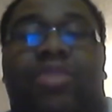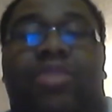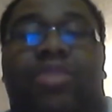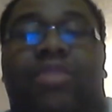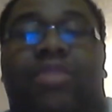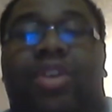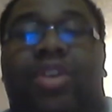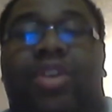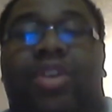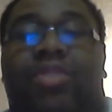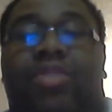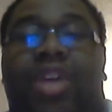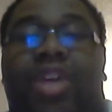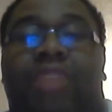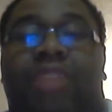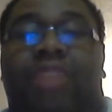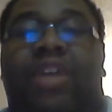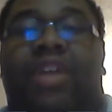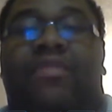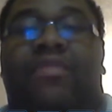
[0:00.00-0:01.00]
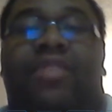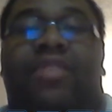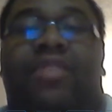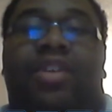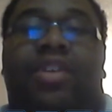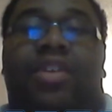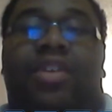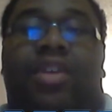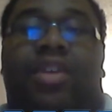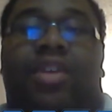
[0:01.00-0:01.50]
one video game left,
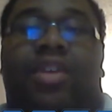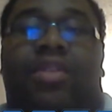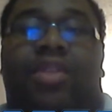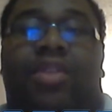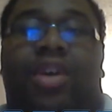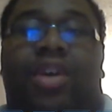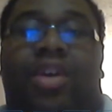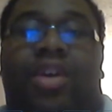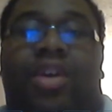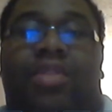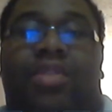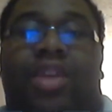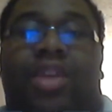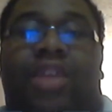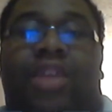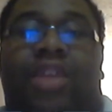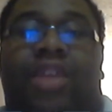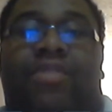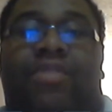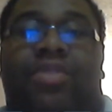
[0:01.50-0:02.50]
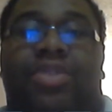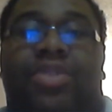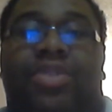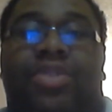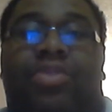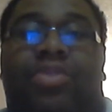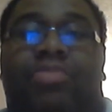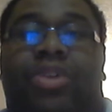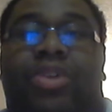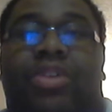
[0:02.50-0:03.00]
you know, and, and they have all these
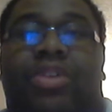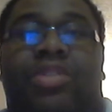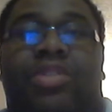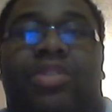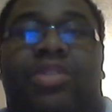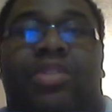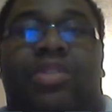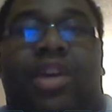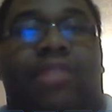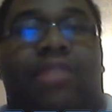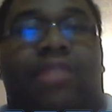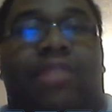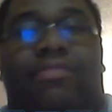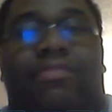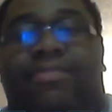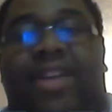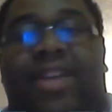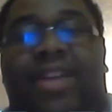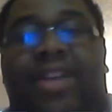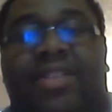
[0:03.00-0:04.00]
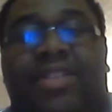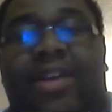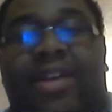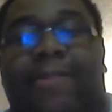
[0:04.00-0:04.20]
old books. That That's